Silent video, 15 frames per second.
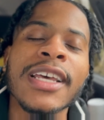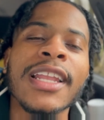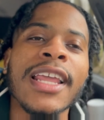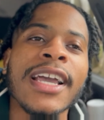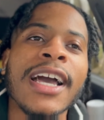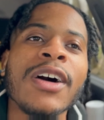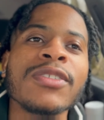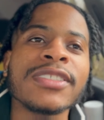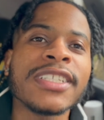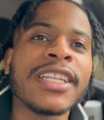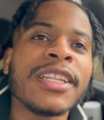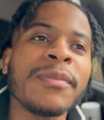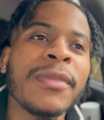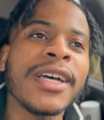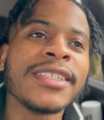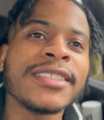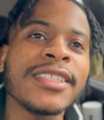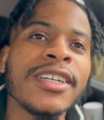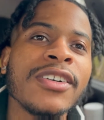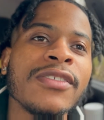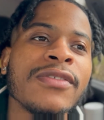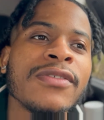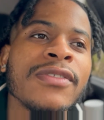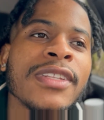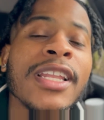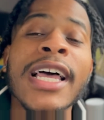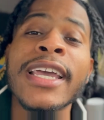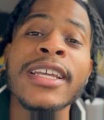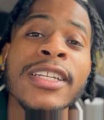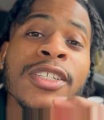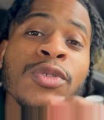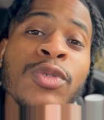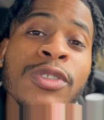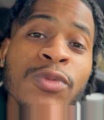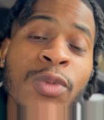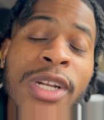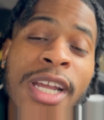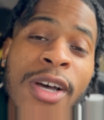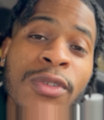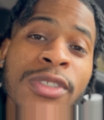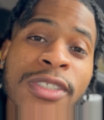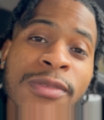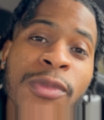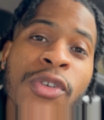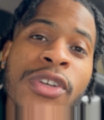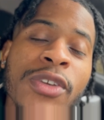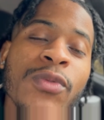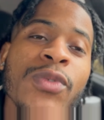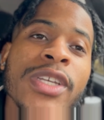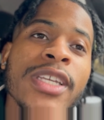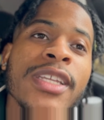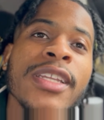like I was telling myself, like this was when I was smoking weed.